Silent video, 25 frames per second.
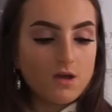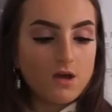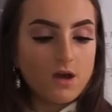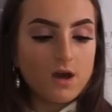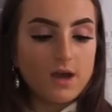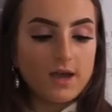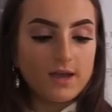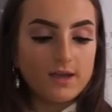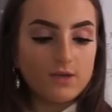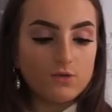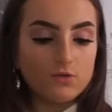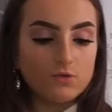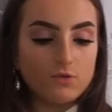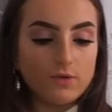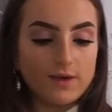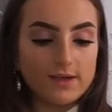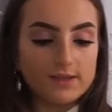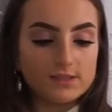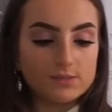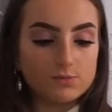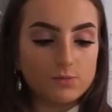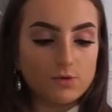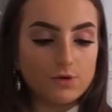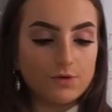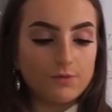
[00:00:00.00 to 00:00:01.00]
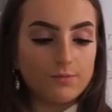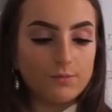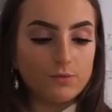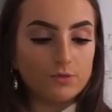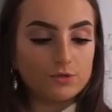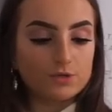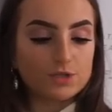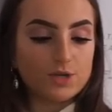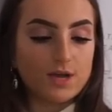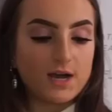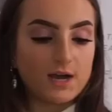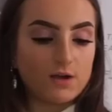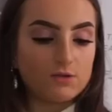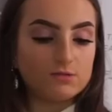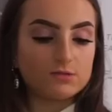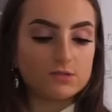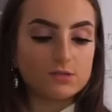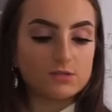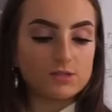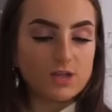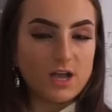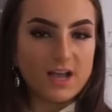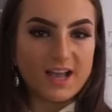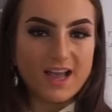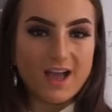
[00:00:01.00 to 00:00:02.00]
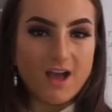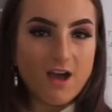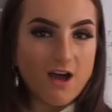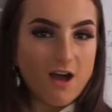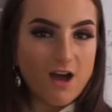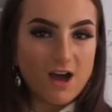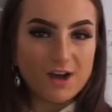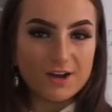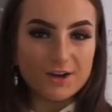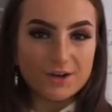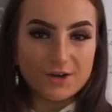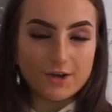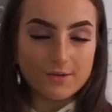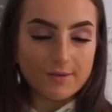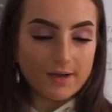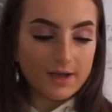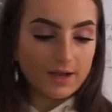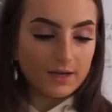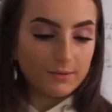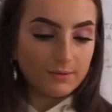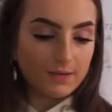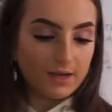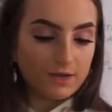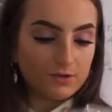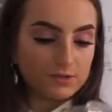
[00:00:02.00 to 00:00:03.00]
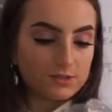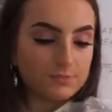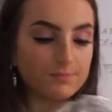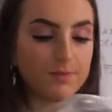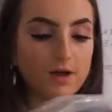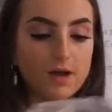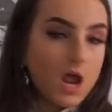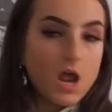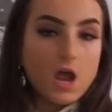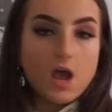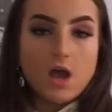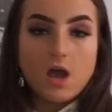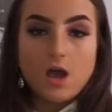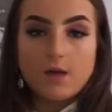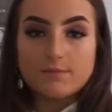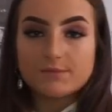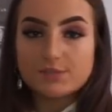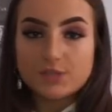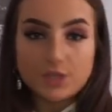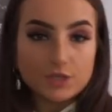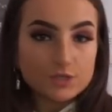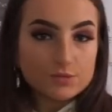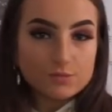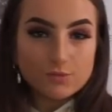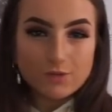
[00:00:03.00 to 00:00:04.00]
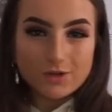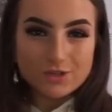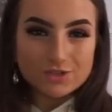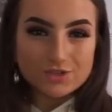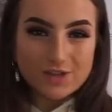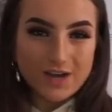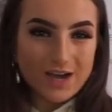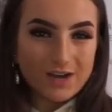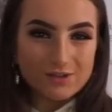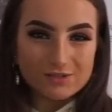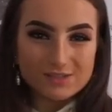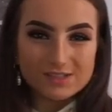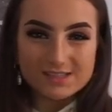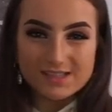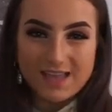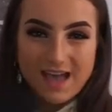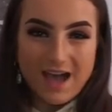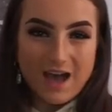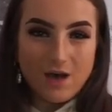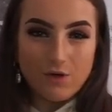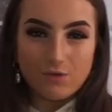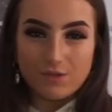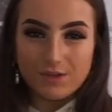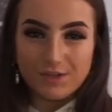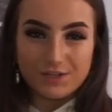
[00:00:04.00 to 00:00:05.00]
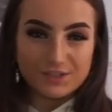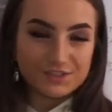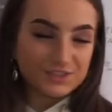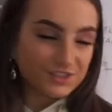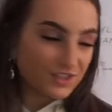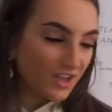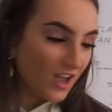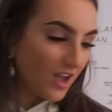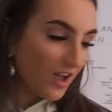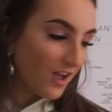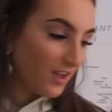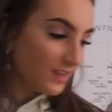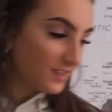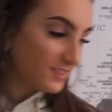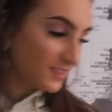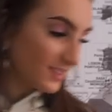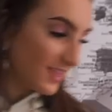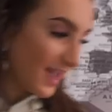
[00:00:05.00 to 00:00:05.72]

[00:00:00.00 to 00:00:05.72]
I always want more trousers, like I don't know about anyone else, but I'm such more a trousers gal than a skirts